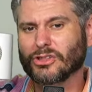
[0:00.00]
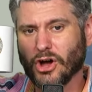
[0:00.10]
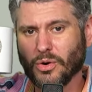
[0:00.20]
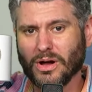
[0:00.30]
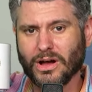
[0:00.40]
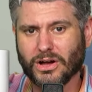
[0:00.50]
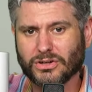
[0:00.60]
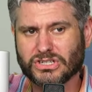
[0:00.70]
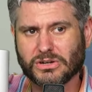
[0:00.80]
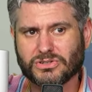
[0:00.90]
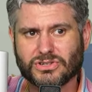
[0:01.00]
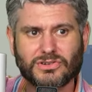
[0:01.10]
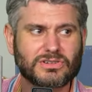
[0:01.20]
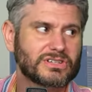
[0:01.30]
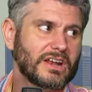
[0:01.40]
Although Secret
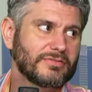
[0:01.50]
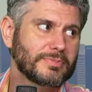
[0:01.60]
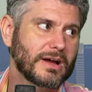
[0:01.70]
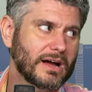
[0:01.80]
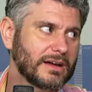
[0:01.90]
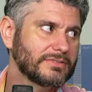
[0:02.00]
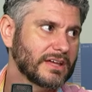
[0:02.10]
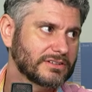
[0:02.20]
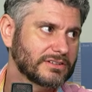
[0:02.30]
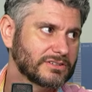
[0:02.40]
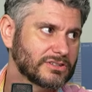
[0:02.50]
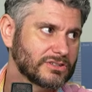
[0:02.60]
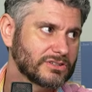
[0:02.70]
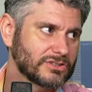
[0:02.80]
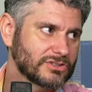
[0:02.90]
Service and
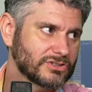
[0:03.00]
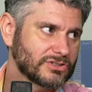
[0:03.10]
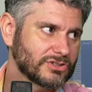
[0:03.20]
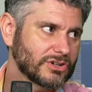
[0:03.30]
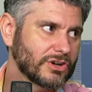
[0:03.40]
FBI.